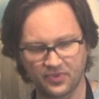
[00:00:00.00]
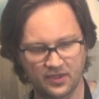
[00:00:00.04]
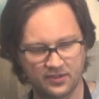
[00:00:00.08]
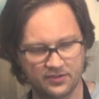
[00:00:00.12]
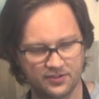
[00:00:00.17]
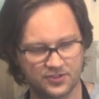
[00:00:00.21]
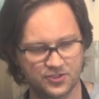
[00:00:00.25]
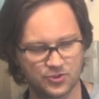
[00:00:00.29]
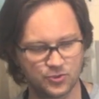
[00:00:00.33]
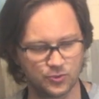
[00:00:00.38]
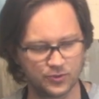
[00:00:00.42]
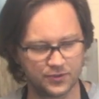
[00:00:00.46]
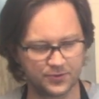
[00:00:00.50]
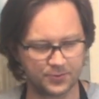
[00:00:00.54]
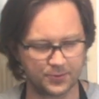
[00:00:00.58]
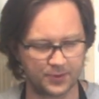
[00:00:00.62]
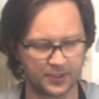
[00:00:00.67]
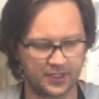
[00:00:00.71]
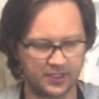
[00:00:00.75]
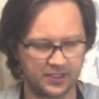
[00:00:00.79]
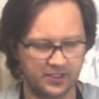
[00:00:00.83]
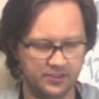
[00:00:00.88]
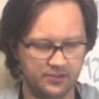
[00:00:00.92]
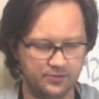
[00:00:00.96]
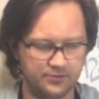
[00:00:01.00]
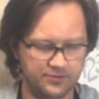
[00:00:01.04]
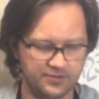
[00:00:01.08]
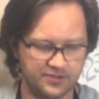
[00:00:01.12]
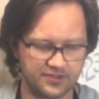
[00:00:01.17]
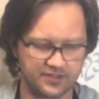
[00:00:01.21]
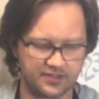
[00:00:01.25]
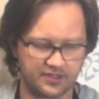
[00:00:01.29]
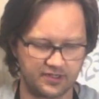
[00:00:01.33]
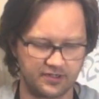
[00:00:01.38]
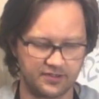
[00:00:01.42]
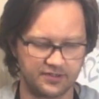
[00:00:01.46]
The tools we're going to
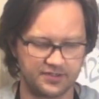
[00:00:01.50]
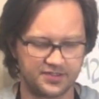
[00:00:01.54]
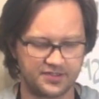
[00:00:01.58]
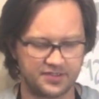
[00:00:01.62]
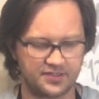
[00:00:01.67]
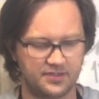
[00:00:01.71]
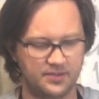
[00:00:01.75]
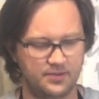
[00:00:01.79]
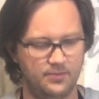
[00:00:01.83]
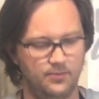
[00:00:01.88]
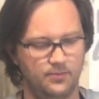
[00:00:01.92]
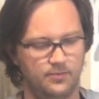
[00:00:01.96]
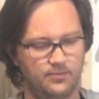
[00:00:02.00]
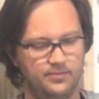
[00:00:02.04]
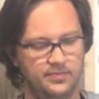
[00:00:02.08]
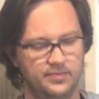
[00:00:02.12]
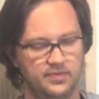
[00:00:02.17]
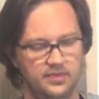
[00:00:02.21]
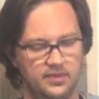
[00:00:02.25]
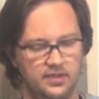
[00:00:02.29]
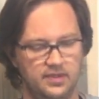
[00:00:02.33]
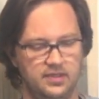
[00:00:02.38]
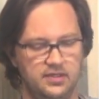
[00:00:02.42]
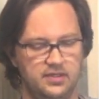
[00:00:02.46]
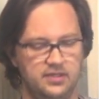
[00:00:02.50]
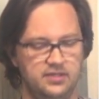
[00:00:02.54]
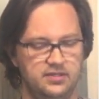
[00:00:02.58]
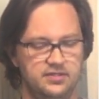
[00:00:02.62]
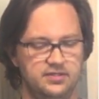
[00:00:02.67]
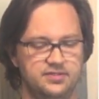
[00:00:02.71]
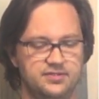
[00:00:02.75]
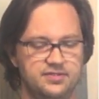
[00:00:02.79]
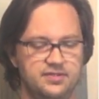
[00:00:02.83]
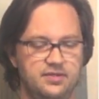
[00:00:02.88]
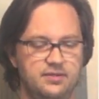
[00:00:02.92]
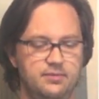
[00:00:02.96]
use are some
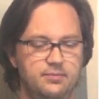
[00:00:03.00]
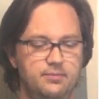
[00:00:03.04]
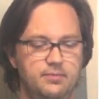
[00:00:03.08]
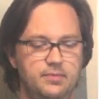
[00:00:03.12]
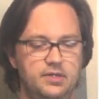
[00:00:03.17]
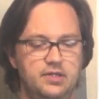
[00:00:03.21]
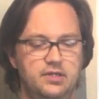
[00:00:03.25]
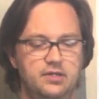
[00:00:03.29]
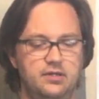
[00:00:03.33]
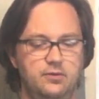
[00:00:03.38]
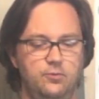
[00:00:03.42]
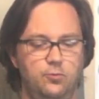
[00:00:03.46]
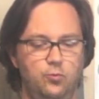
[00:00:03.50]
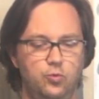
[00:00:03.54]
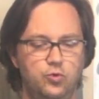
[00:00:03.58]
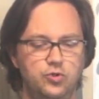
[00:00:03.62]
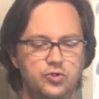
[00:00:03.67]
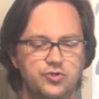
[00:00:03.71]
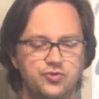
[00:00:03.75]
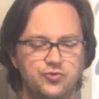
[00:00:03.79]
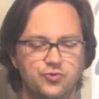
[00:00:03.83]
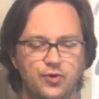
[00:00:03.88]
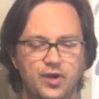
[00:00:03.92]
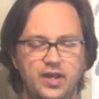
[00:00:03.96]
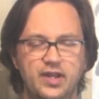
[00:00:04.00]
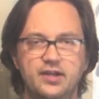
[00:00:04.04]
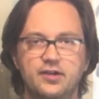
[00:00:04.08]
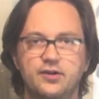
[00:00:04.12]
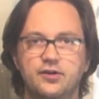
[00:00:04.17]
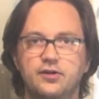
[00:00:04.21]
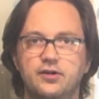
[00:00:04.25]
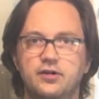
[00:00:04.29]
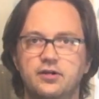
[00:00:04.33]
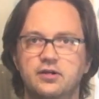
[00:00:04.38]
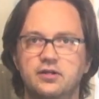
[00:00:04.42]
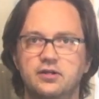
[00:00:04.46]
some uh, wood
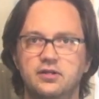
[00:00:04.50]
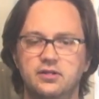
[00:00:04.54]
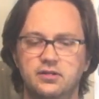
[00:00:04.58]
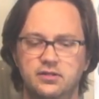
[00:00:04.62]
grainer